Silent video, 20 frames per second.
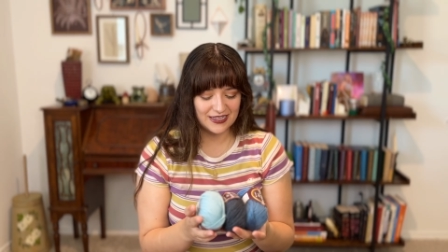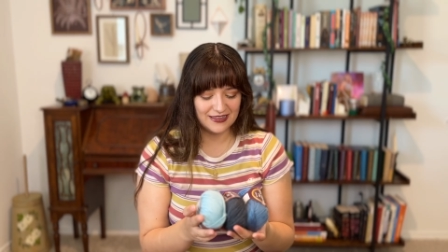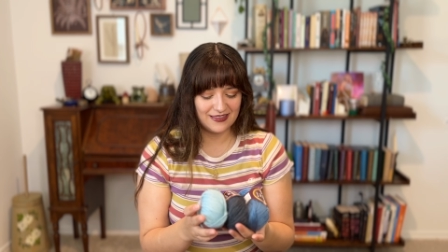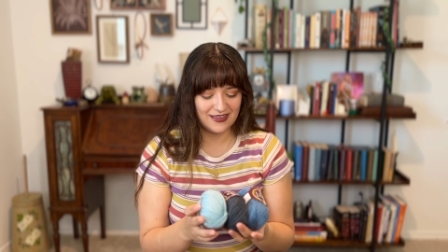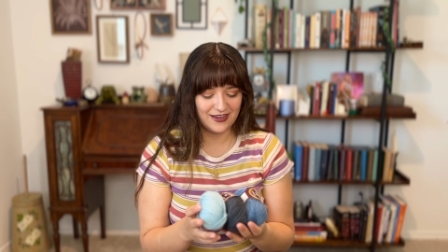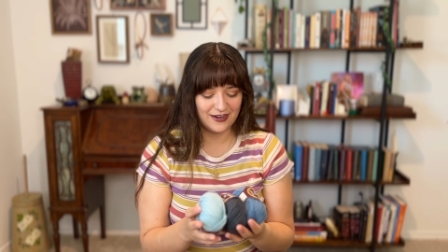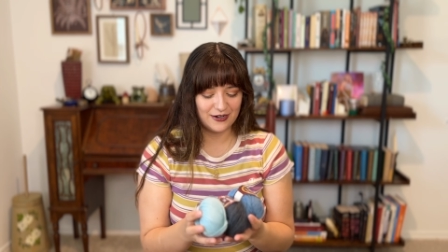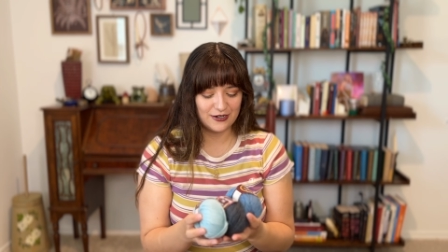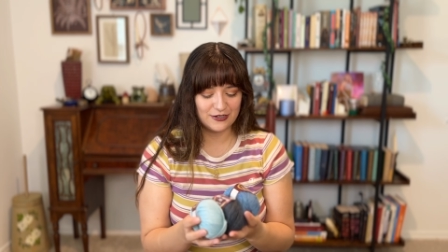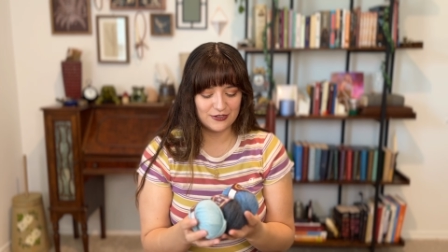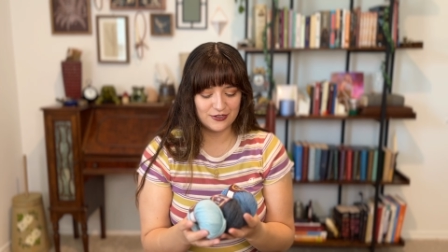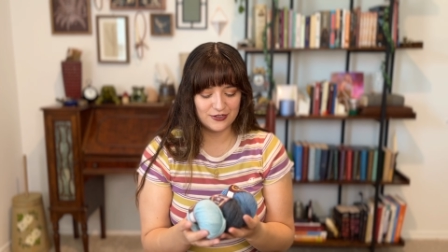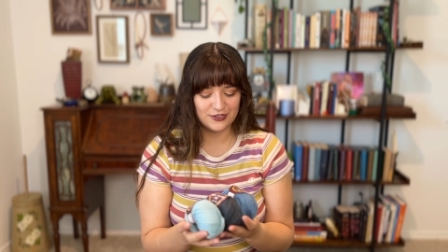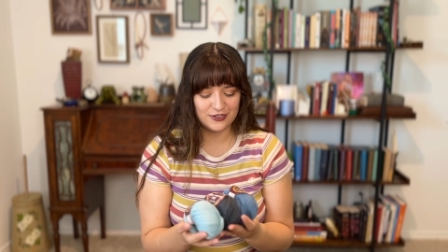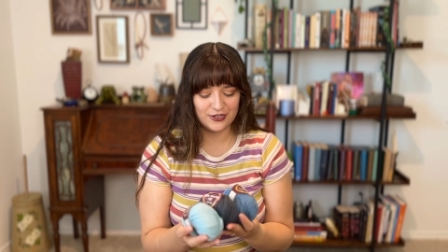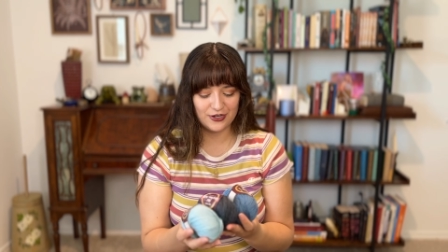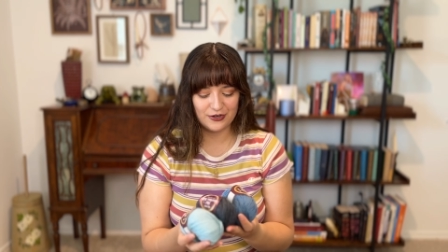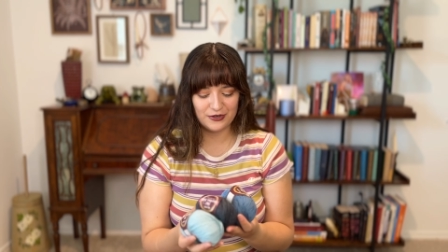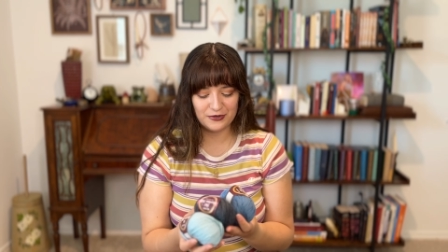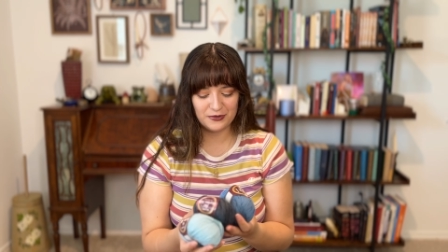They are
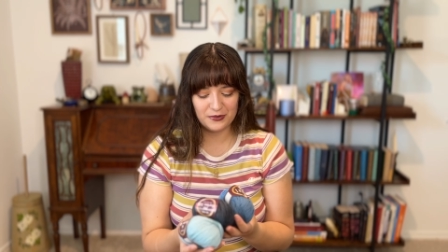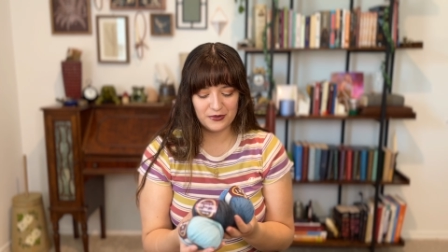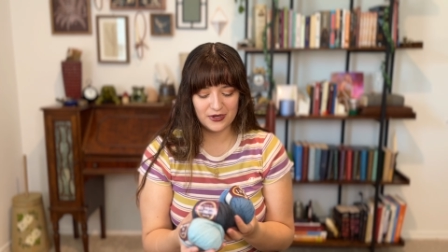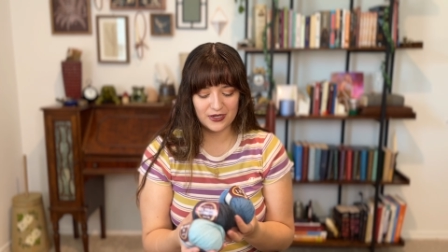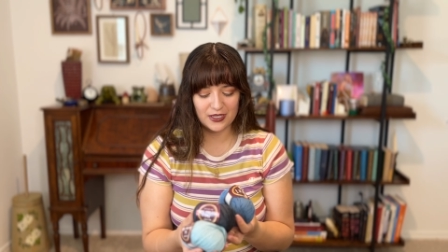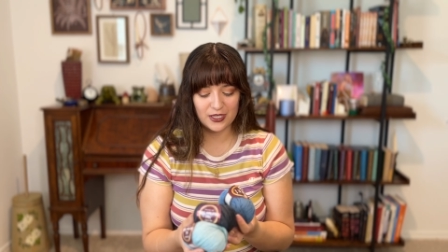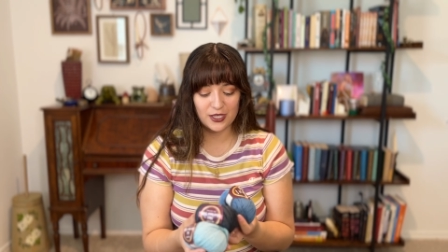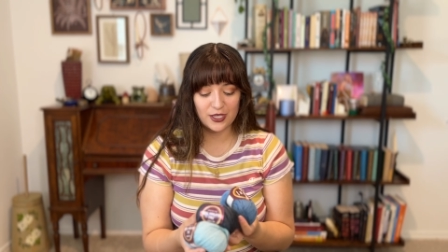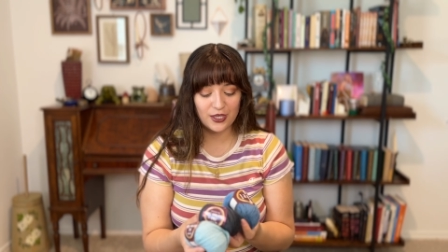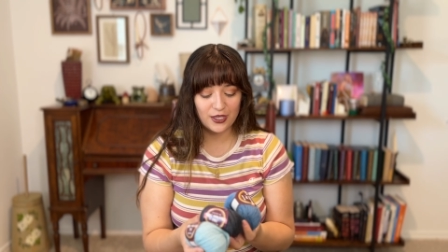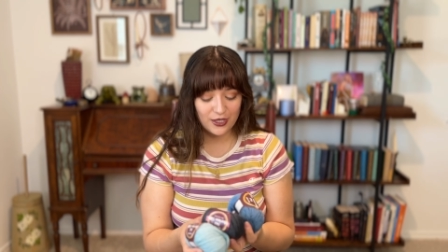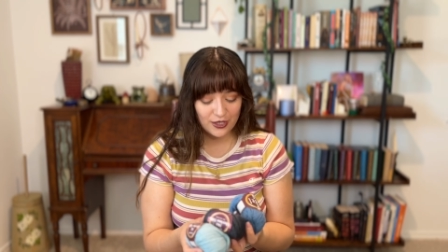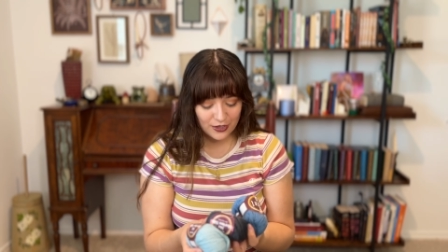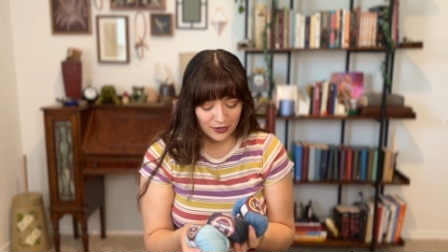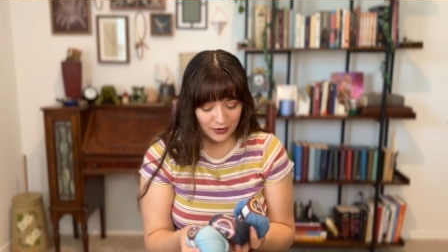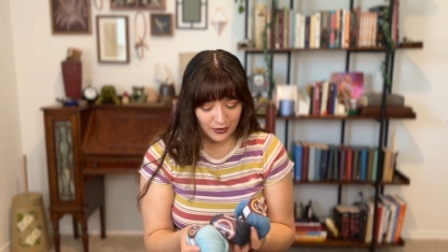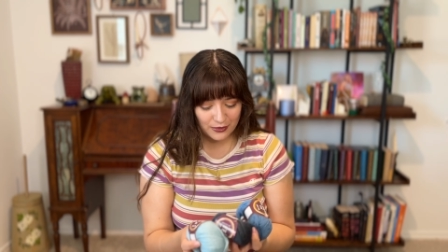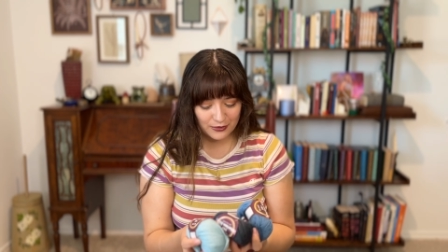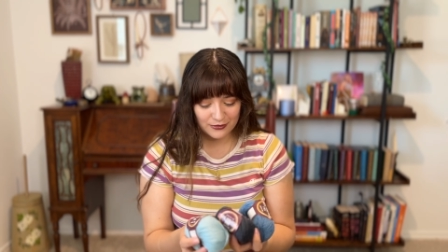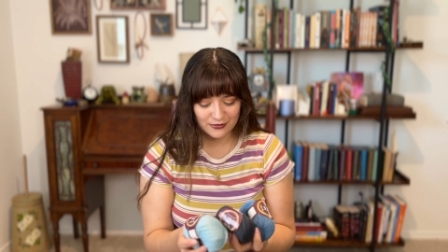so
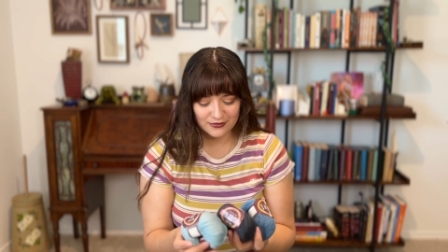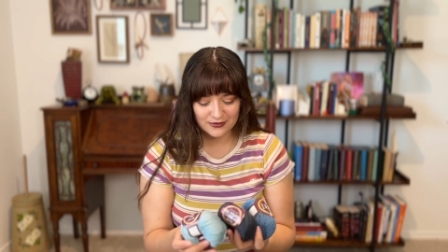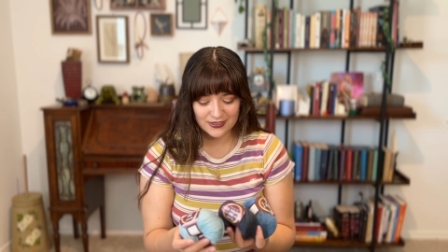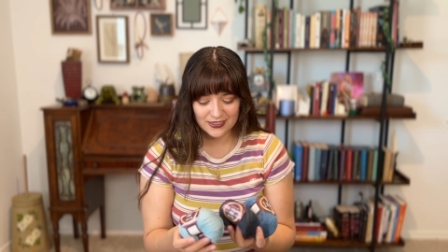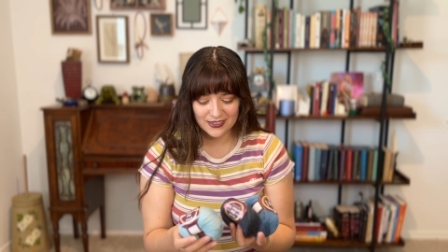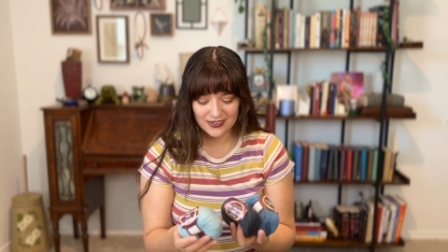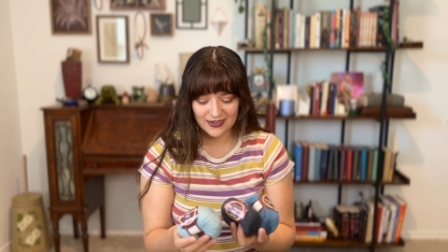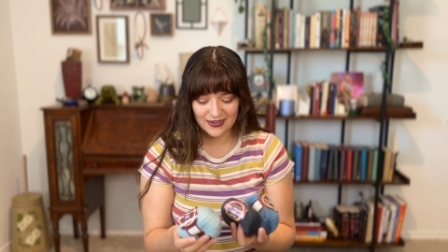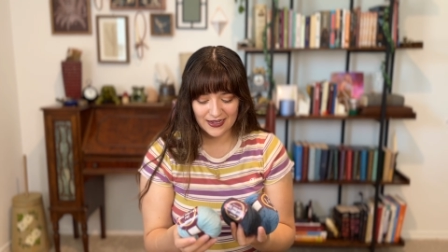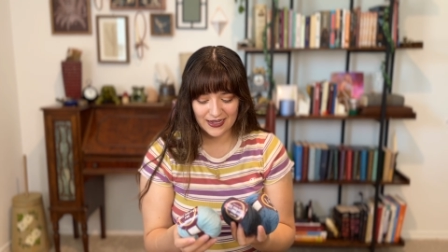cute,